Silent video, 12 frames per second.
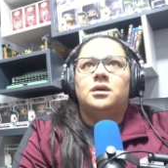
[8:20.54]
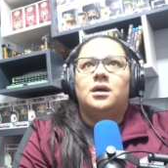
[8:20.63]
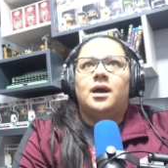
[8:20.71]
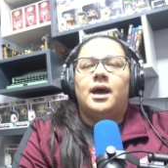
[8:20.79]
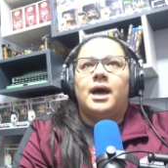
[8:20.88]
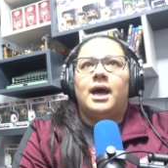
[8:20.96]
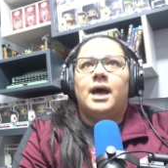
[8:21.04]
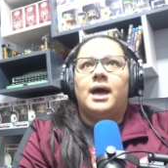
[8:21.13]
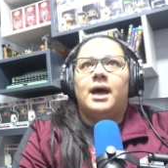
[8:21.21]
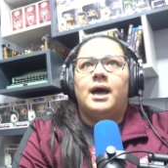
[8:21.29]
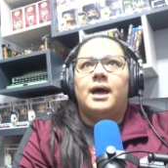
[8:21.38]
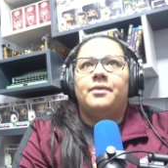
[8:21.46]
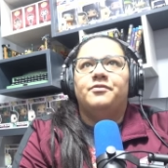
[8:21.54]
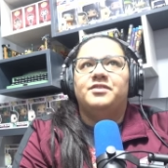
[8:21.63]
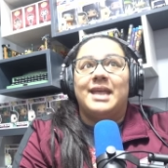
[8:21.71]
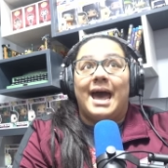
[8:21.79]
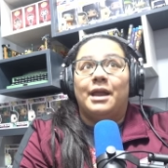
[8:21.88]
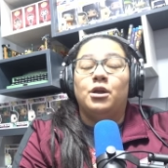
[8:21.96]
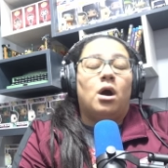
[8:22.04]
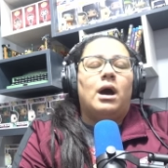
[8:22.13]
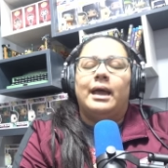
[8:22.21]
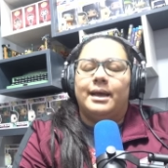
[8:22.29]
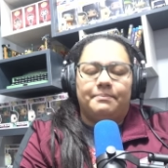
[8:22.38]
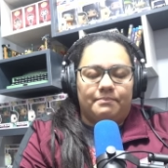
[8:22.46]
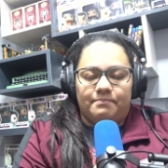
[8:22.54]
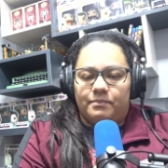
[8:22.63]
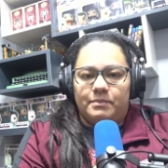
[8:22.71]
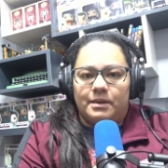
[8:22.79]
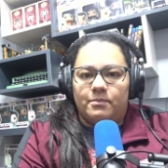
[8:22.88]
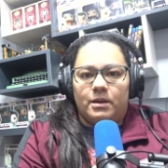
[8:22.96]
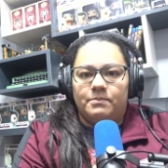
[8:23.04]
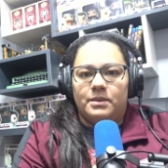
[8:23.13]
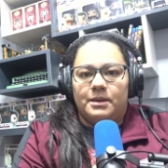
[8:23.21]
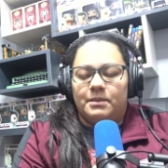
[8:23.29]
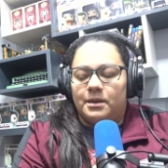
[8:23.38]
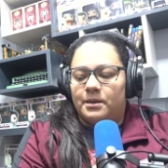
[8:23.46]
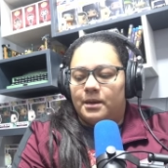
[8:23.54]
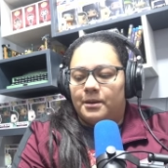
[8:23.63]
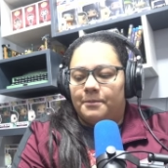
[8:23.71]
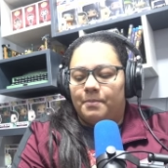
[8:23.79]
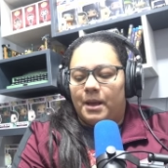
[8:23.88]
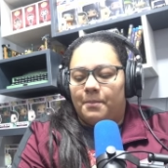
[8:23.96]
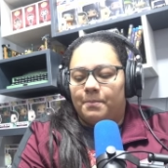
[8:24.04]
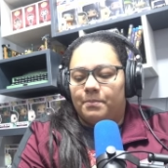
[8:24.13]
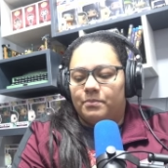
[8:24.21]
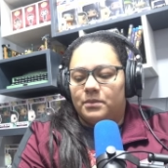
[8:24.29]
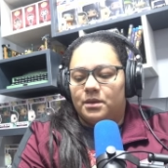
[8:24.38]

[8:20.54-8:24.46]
uh that no I, uh, am I'm, uh, uh, I'm, I'm